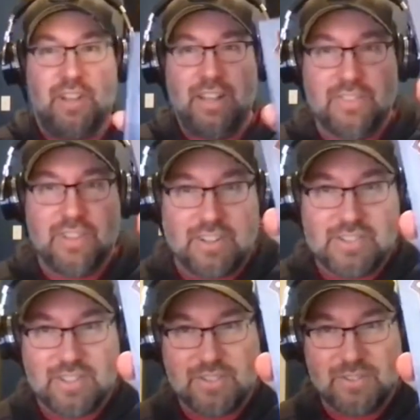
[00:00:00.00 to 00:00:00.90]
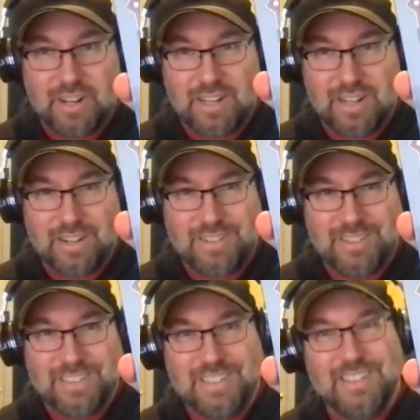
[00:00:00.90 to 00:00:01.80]
I've yeah, got it sitting right it here.
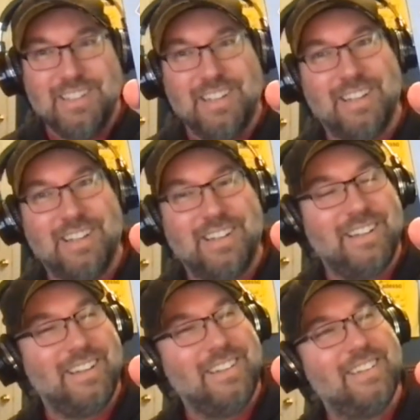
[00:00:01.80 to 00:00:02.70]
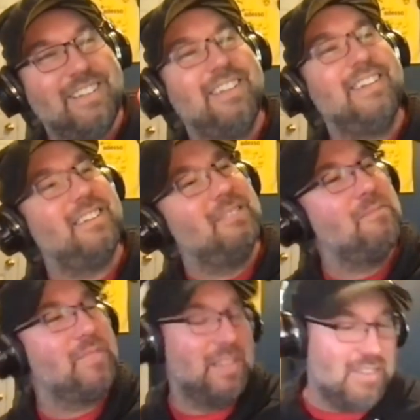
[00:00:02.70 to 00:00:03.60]
All right, and. Uh, yeah.
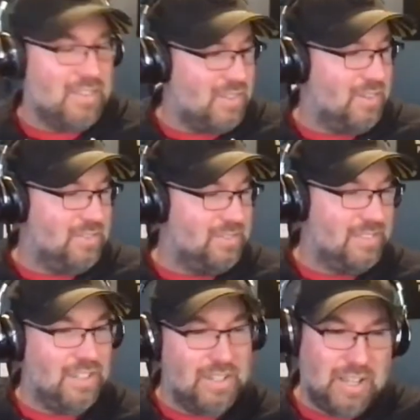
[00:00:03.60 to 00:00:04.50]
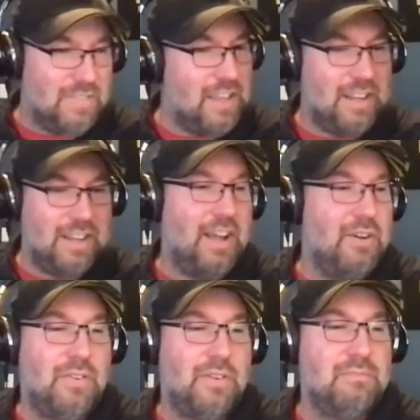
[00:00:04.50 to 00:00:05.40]
Awesome. So you can get that now
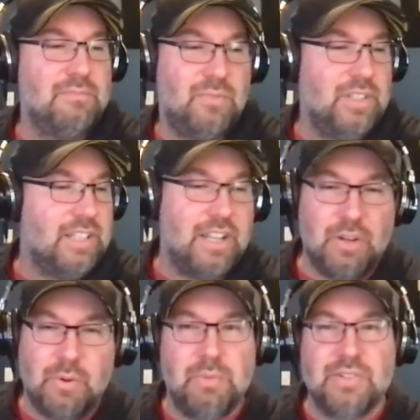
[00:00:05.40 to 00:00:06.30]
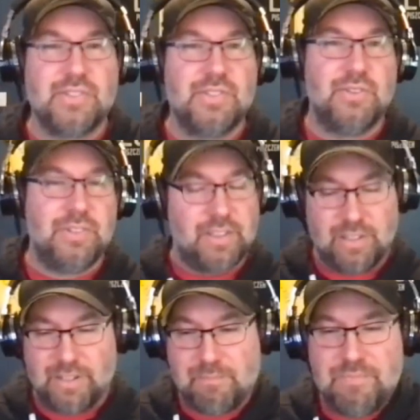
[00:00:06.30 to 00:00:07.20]
from really anywhere books are sold, I think.
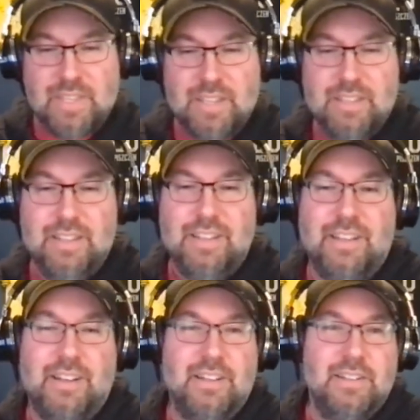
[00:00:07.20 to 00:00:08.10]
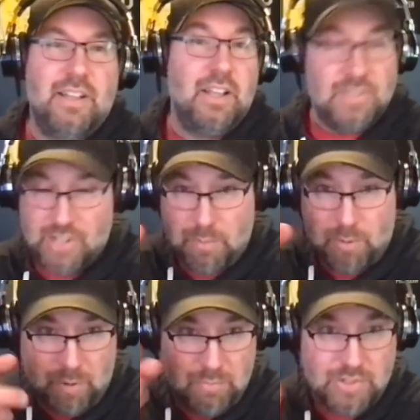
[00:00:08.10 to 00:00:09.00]
Mm-hmm. Very cool. Uh, SABR
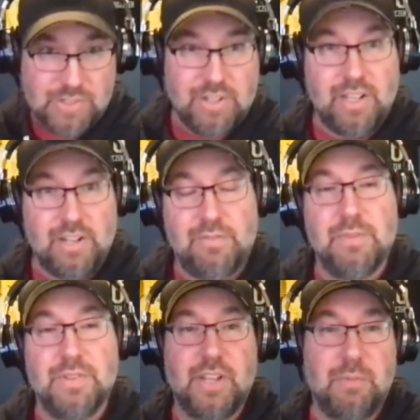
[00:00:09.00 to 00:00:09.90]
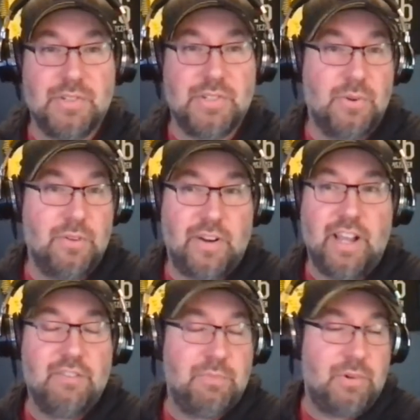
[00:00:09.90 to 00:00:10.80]
members can get it from the SABR store for
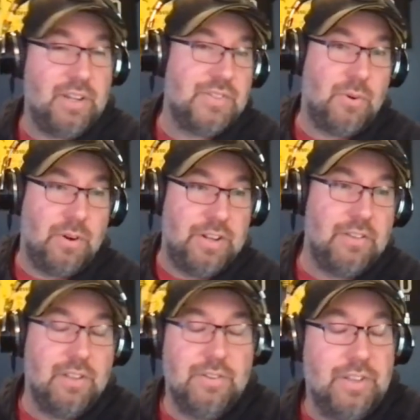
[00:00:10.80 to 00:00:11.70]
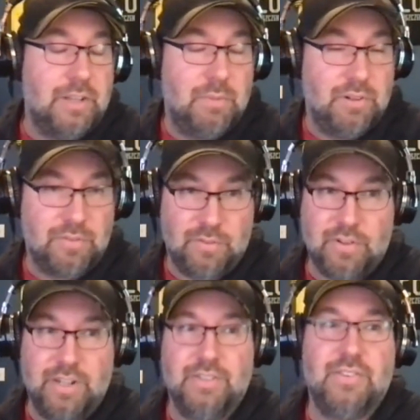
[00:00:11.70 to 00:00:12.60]
half price or mm-hmm. download the ebook for
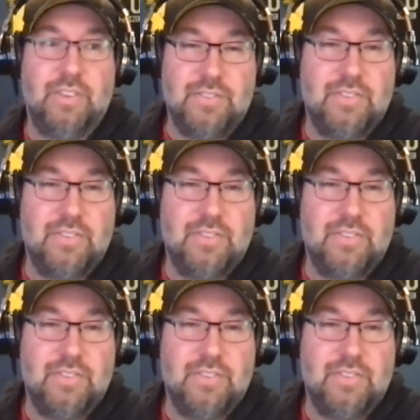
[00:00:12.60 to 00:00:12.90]
free. So that's awesome.